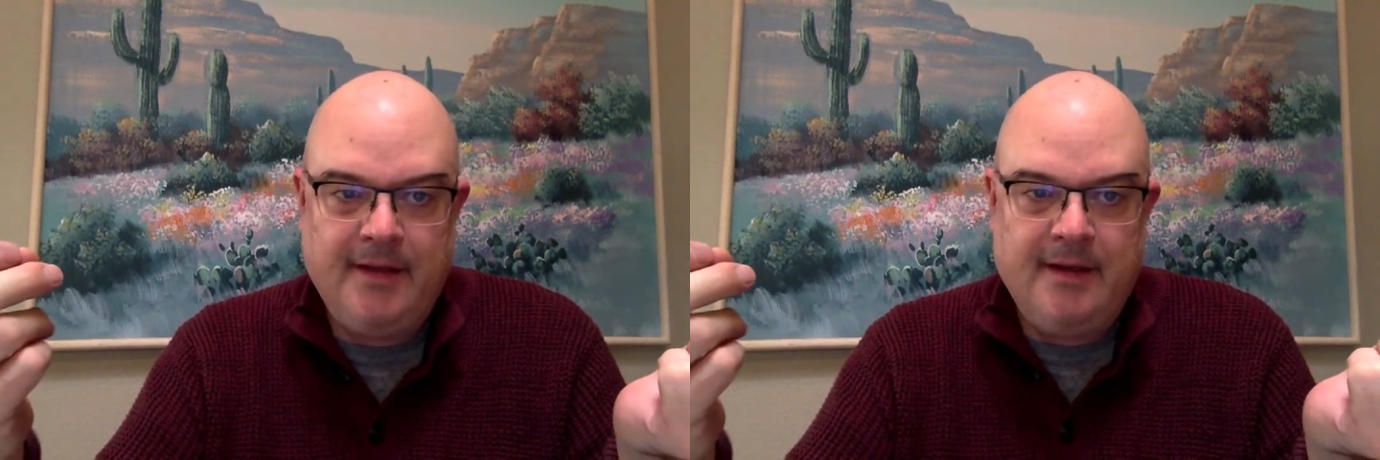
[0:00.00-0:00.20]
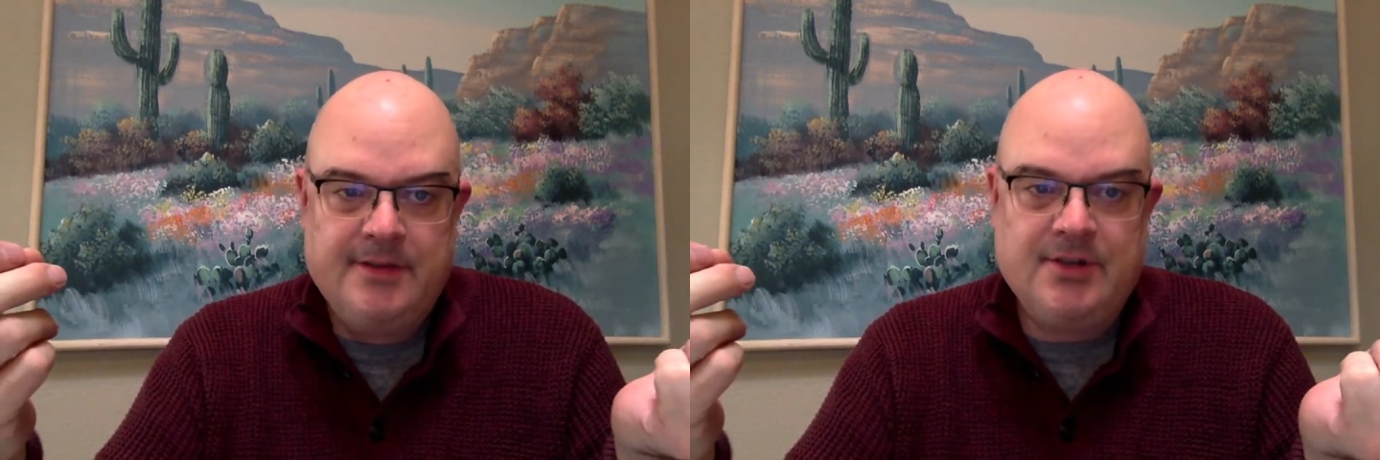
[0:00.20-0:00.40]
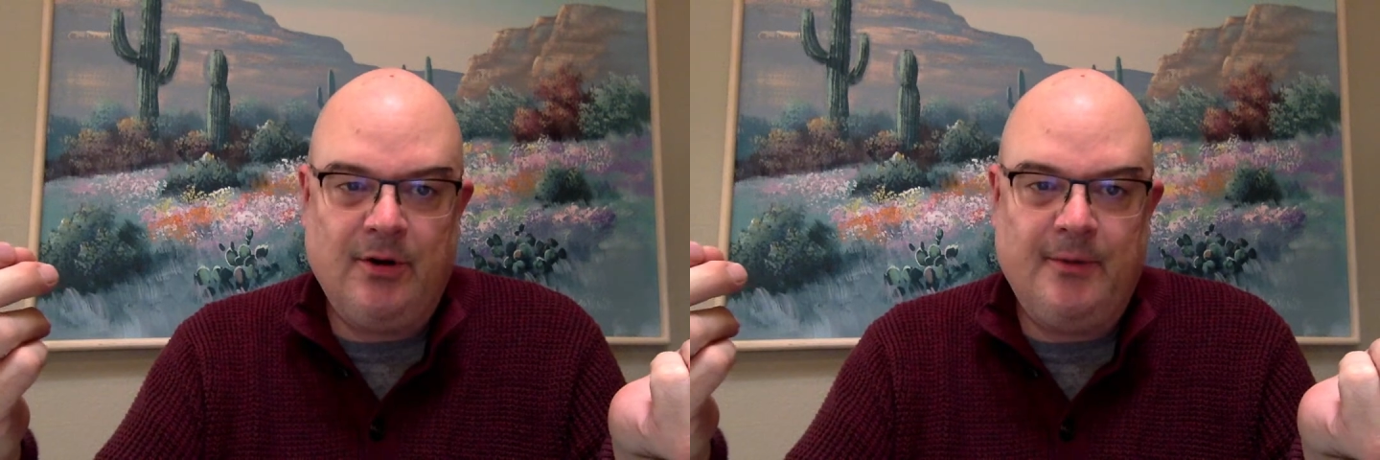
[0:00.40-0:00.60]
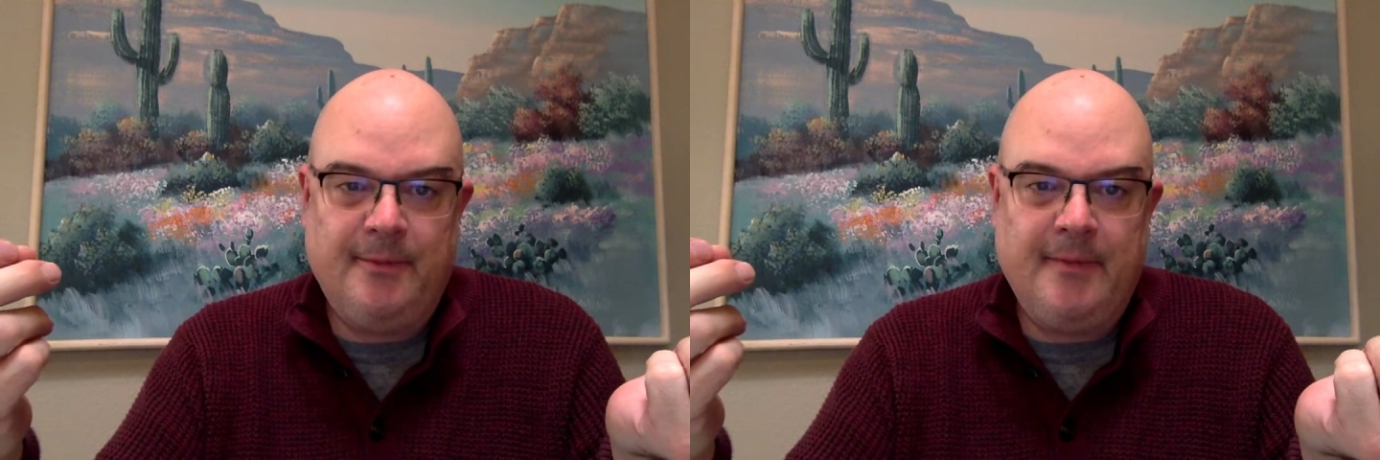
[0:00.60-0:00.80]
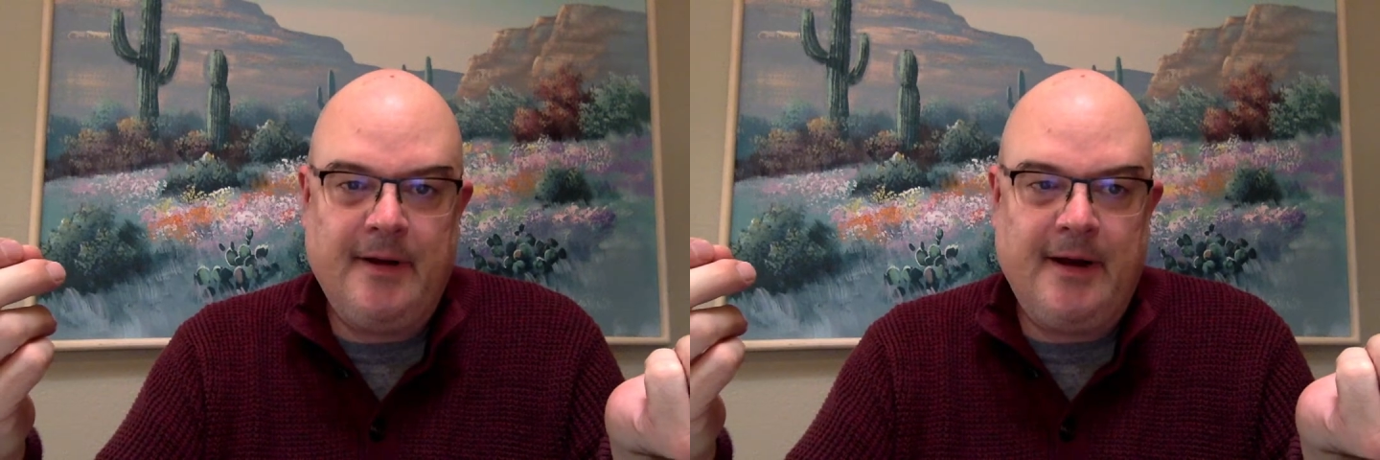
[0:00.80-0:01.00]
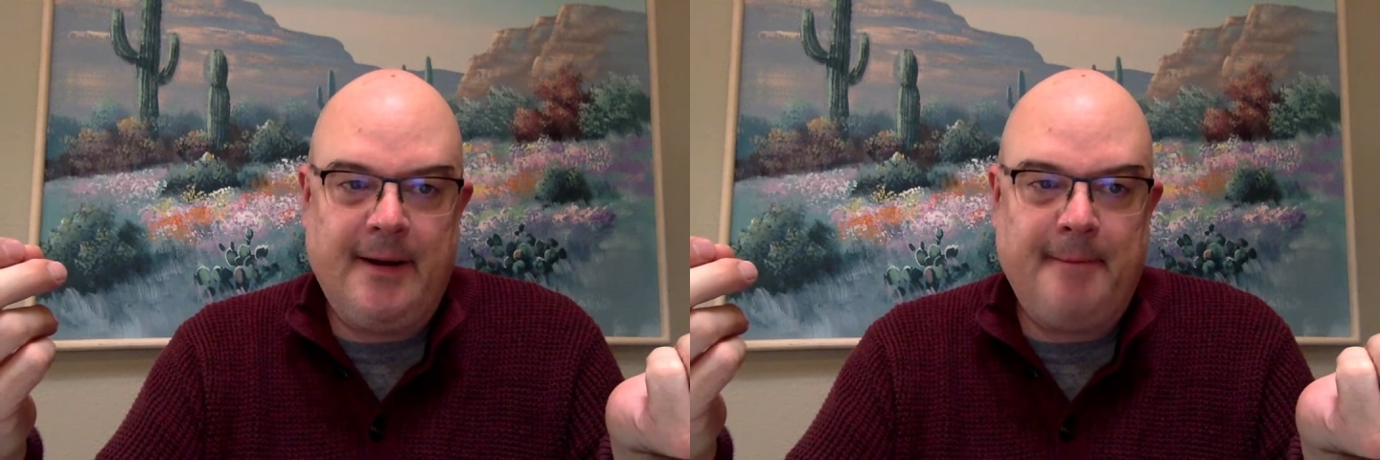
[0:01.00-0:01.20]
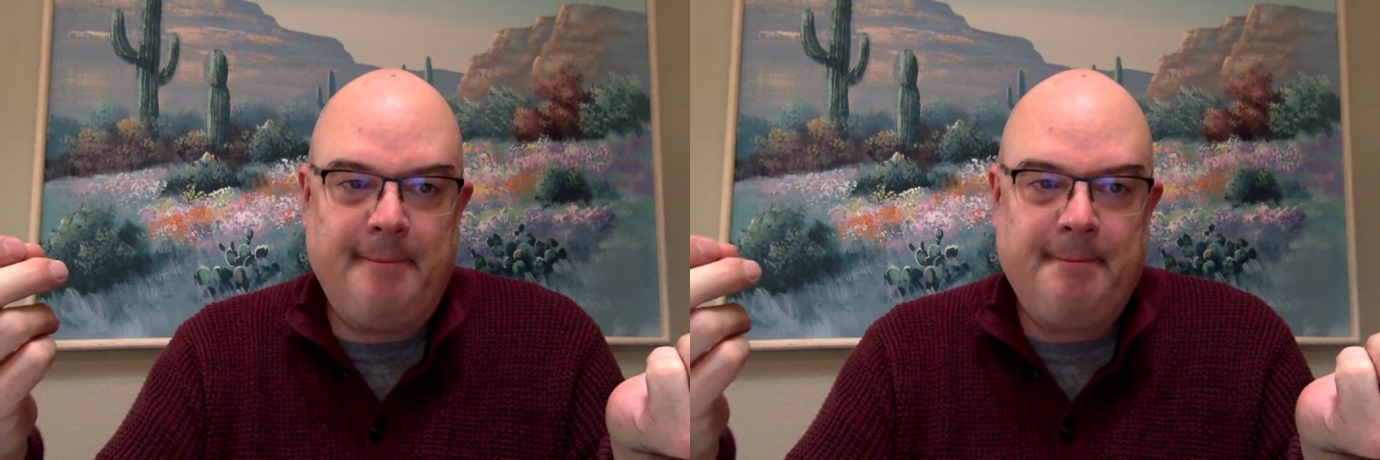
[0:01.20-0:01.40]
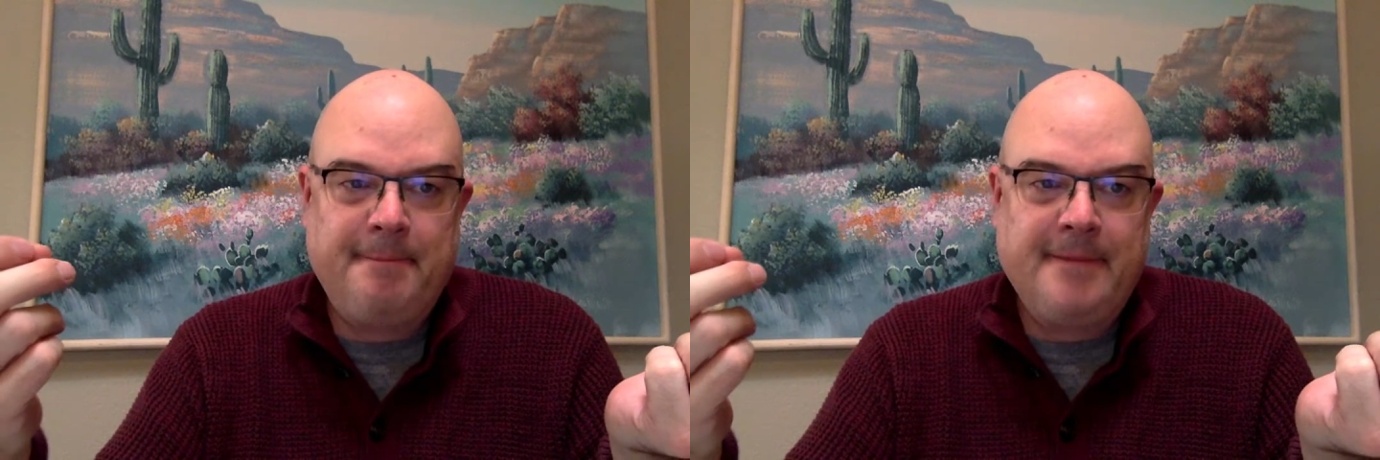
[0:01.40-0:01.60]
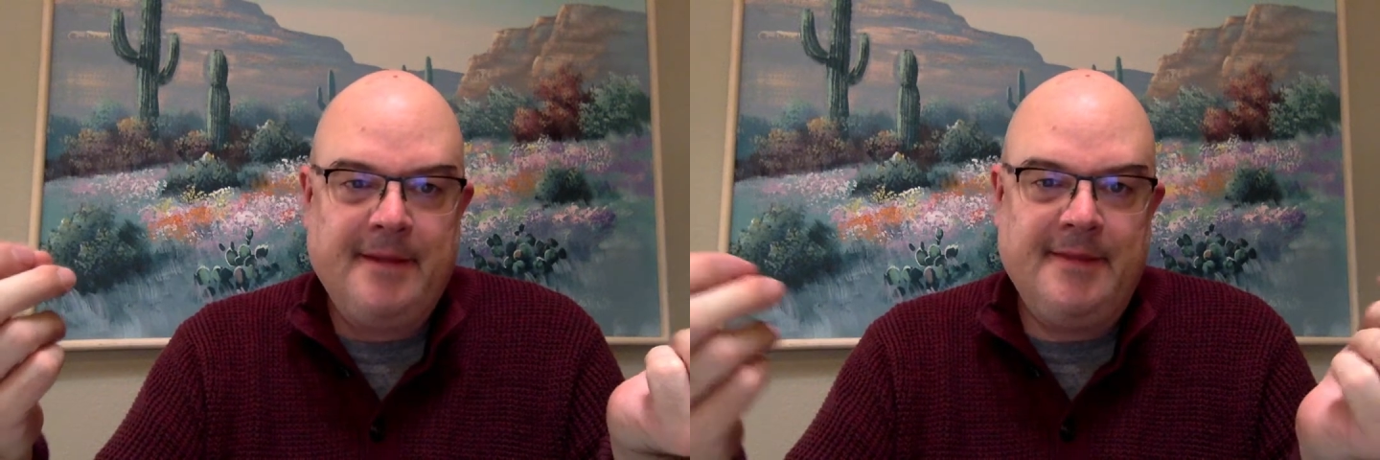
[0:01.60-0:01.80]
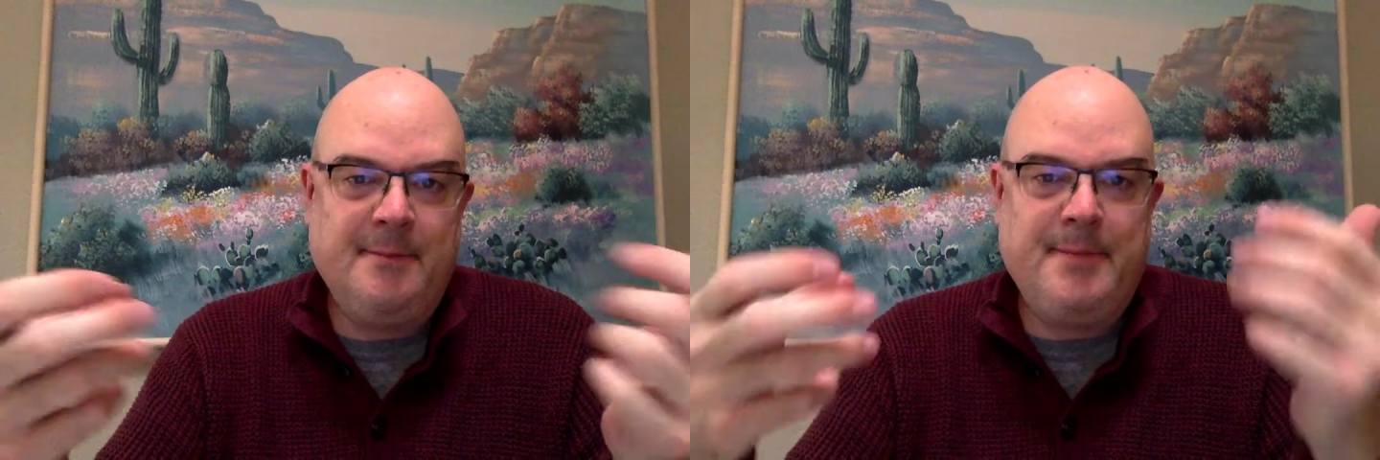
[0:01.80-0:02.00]
So
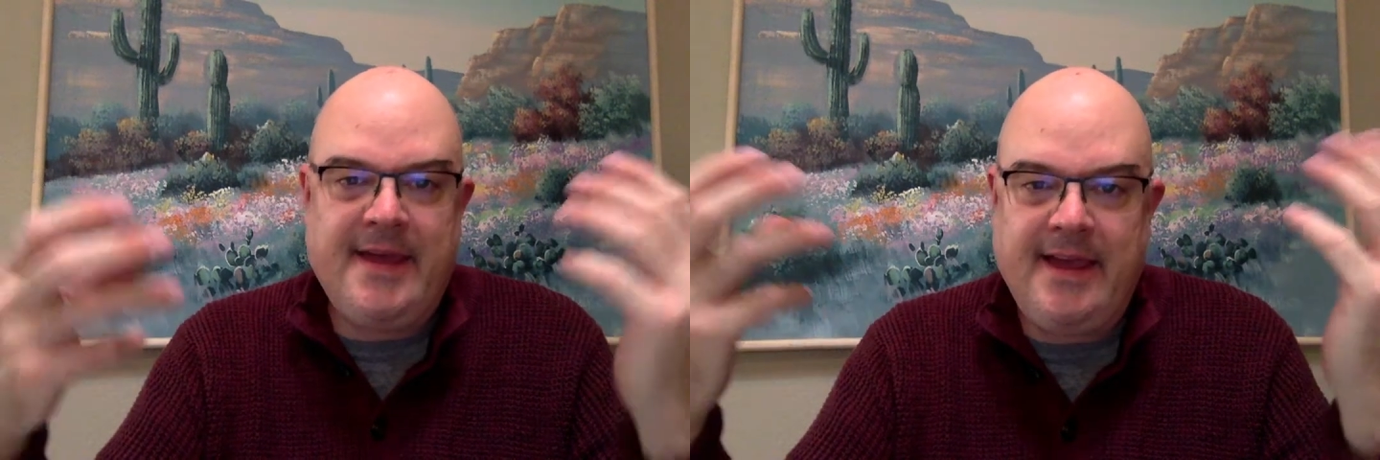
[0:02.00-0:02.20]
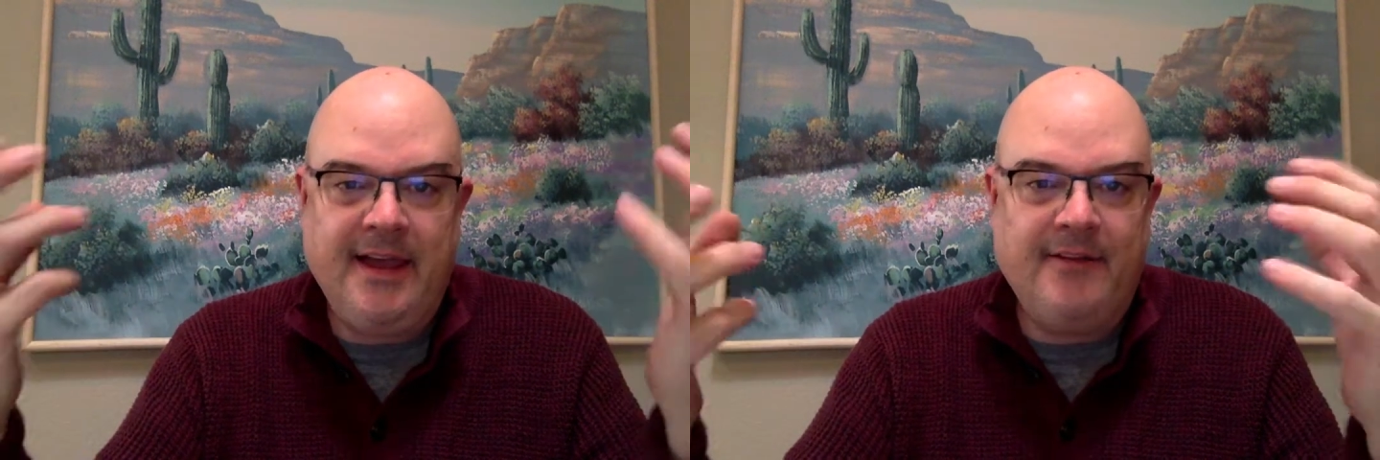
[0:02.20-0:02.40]
the being